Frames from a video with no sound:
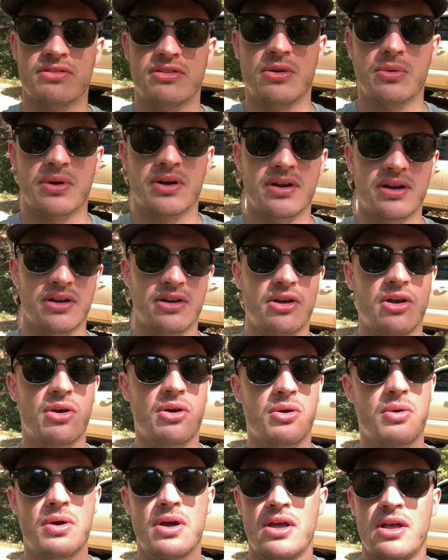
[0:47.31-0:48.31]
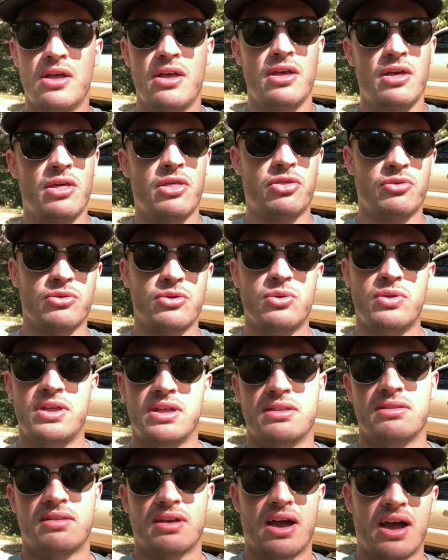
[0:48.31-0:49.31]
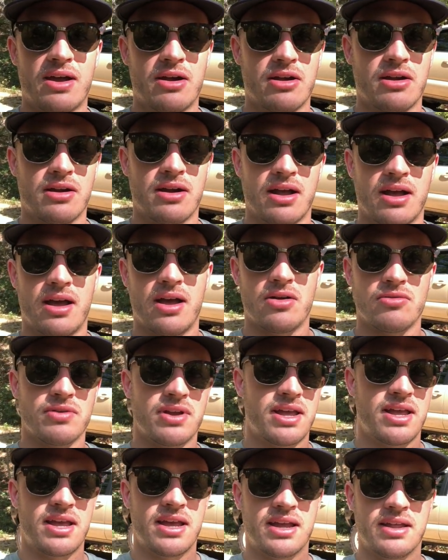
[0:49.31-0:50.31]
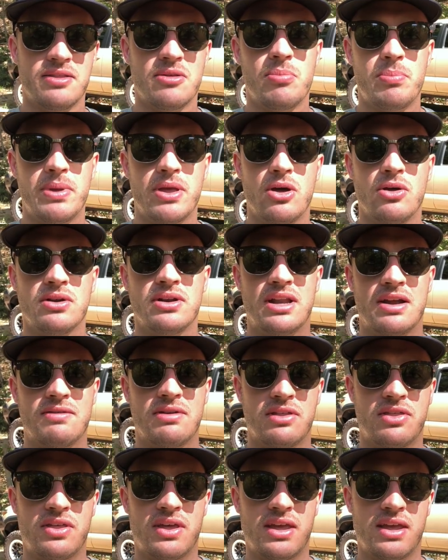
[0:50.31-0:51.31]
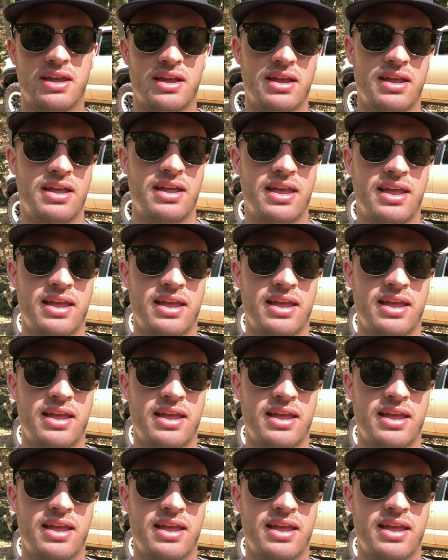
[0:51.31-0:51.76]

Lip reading: so we're going to go through the entire rig and the build and everything,